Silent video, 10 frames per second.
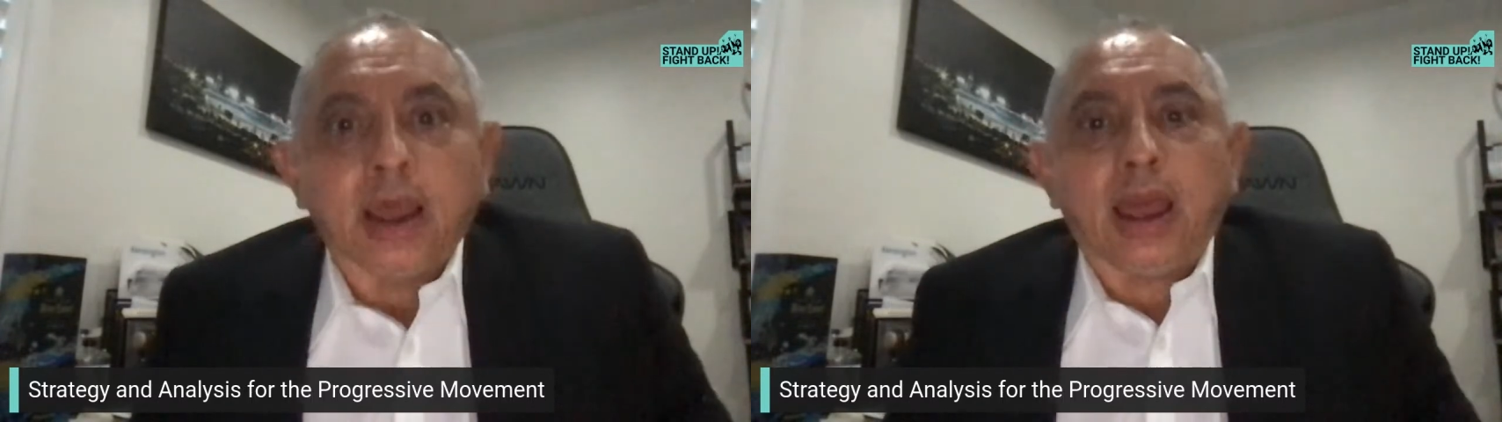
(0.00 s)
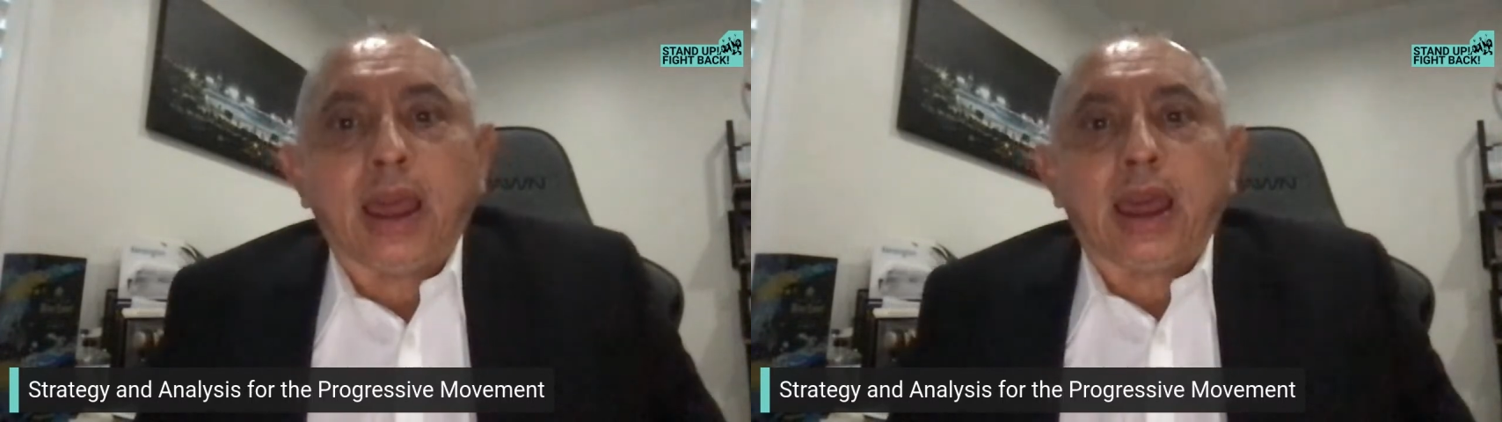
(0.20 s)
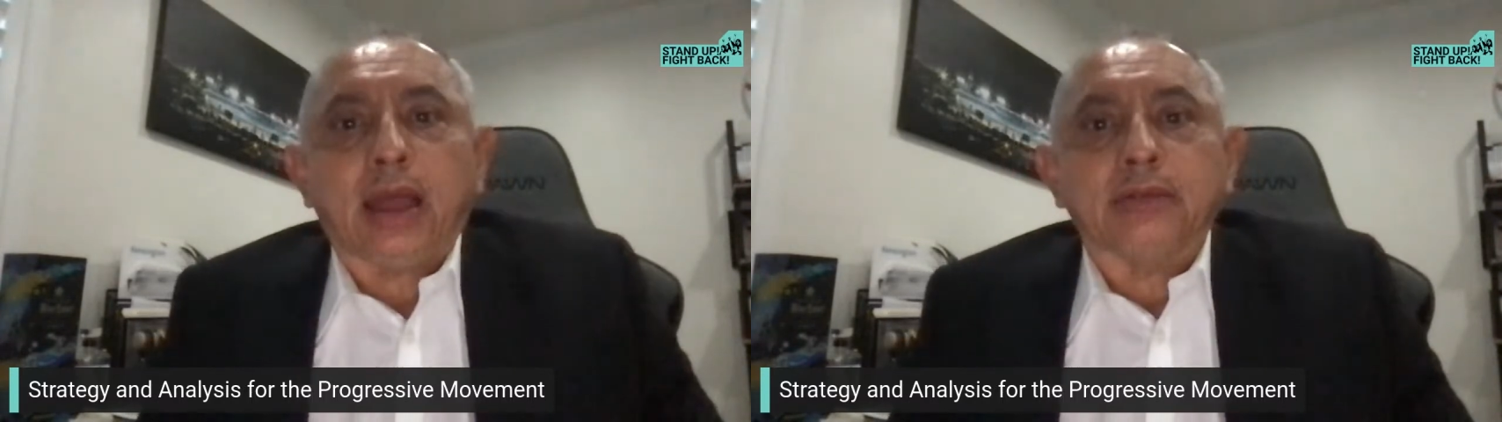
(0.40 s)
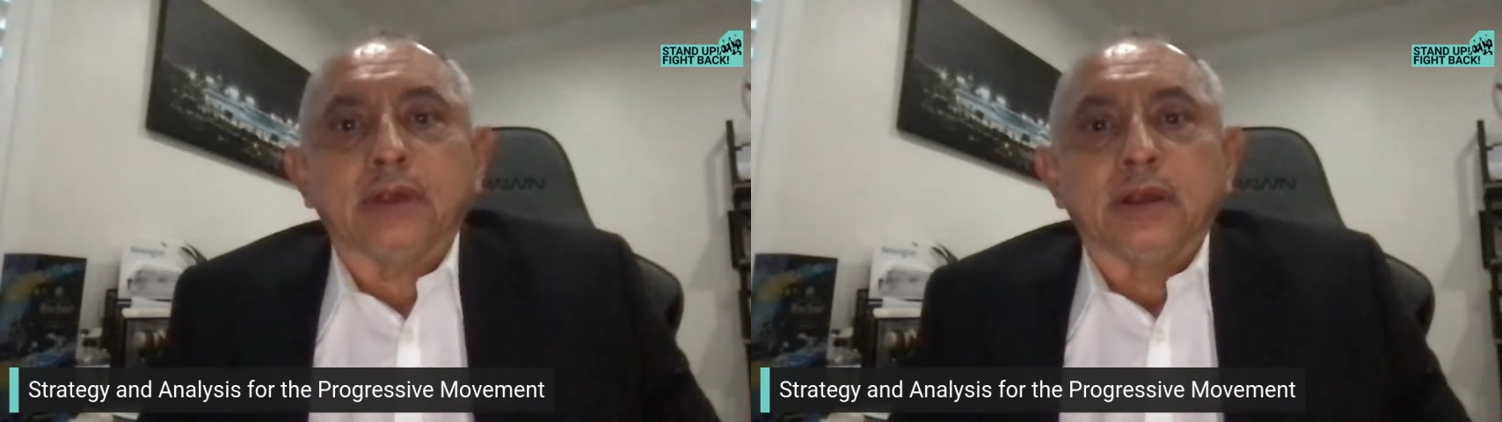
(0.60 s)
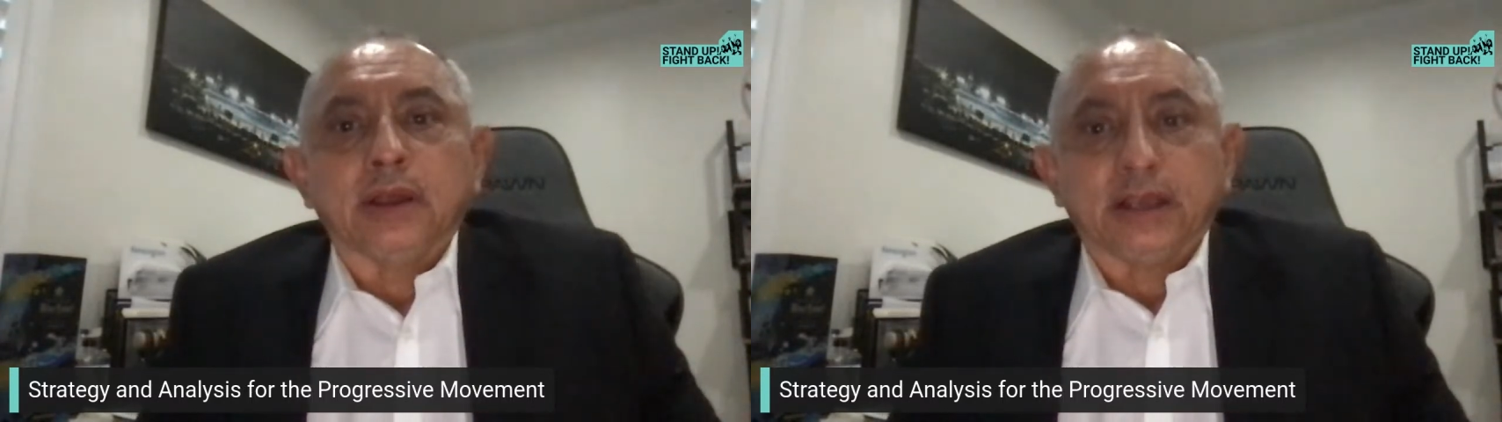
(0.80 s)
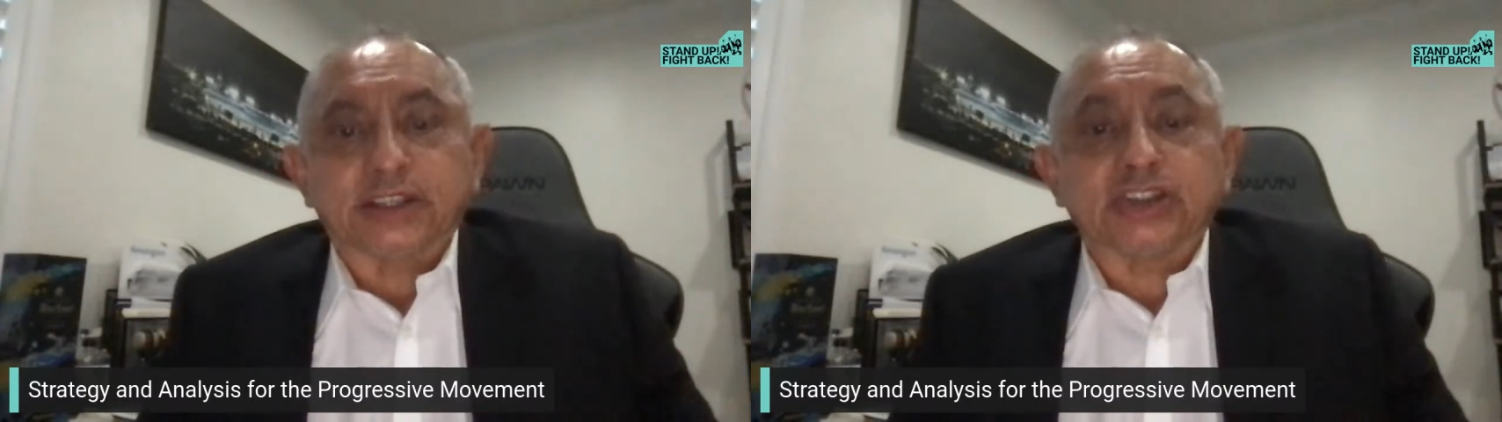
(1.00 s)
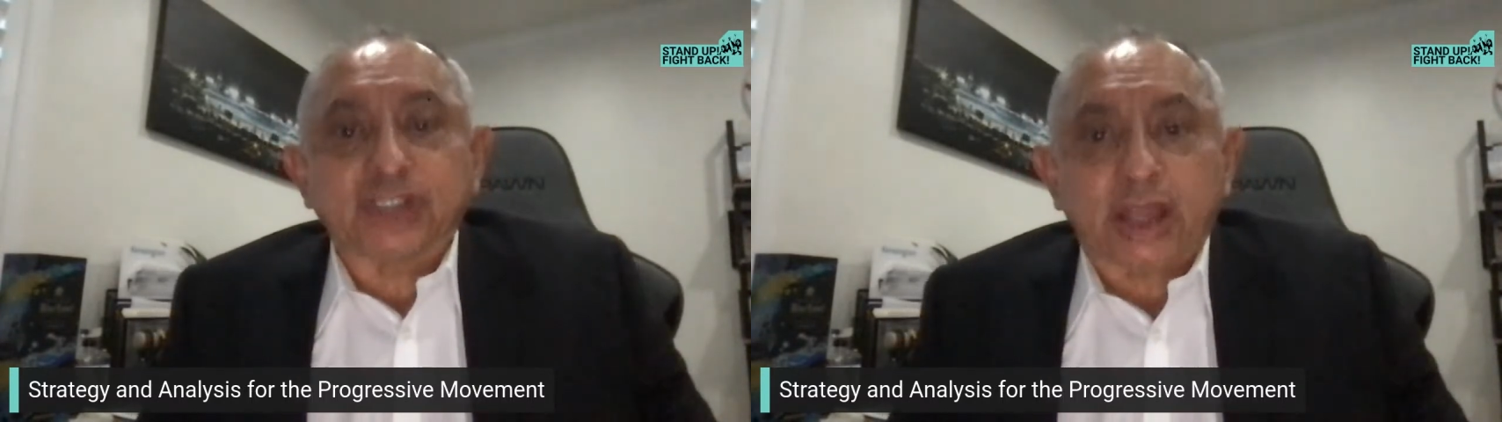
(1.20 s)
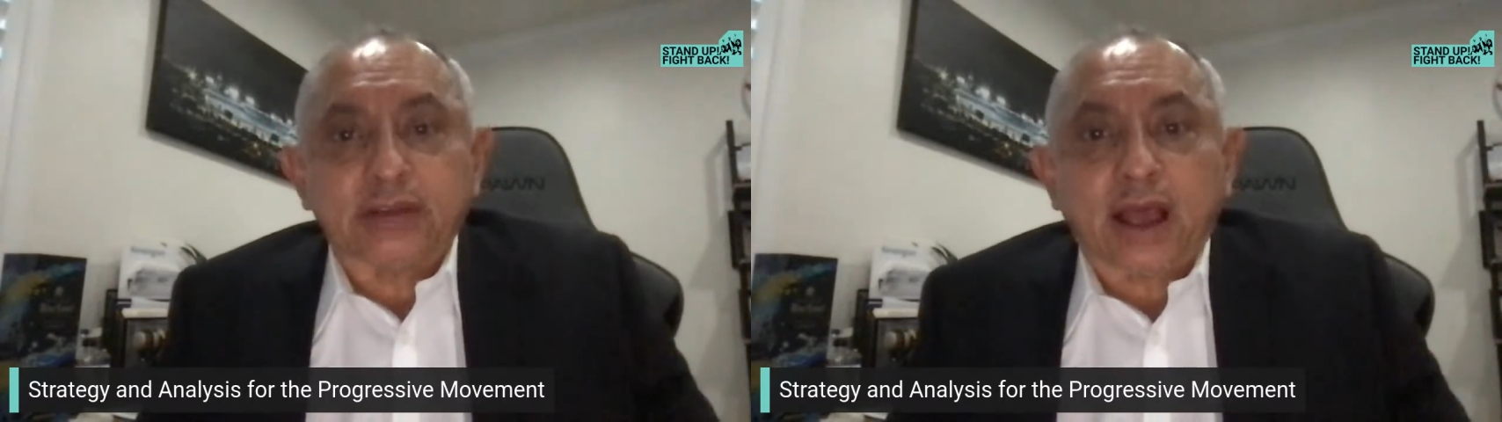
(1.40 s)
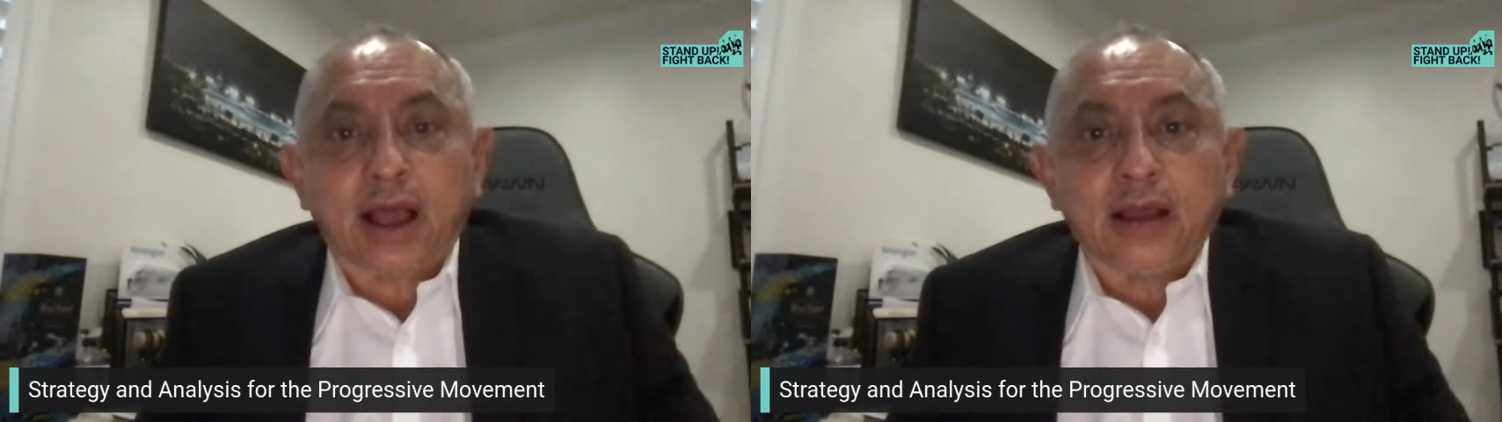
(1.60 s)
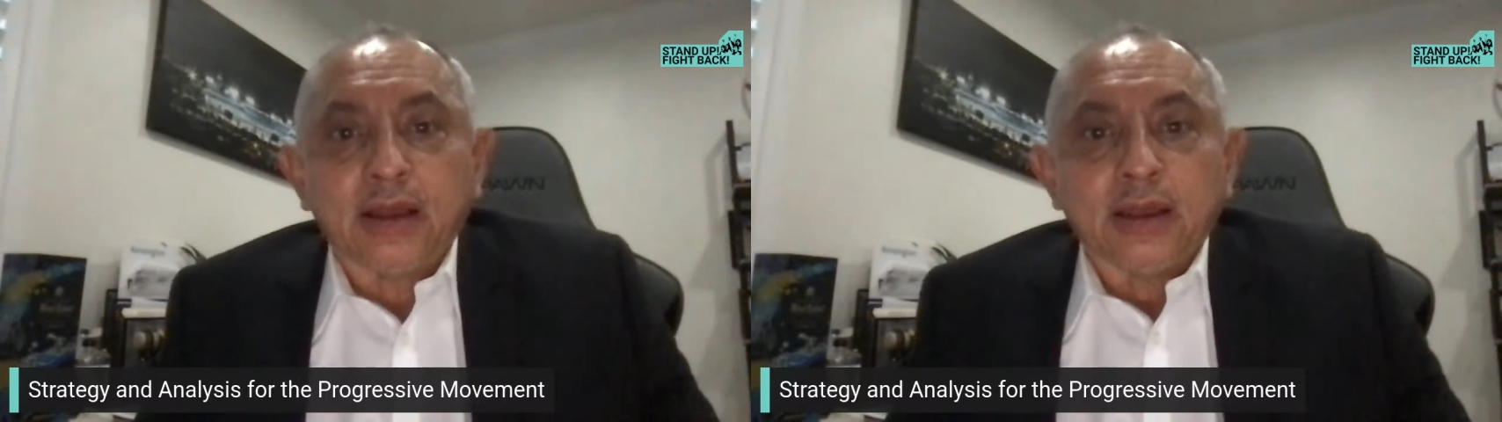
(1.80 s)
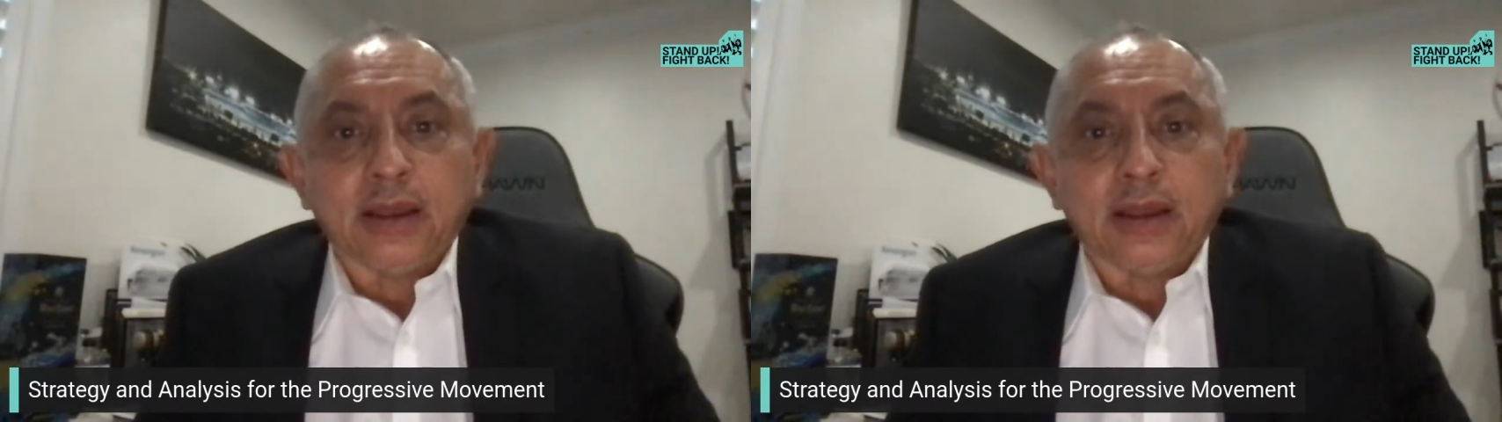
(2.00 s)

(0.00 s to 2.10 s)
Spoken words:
and his agenda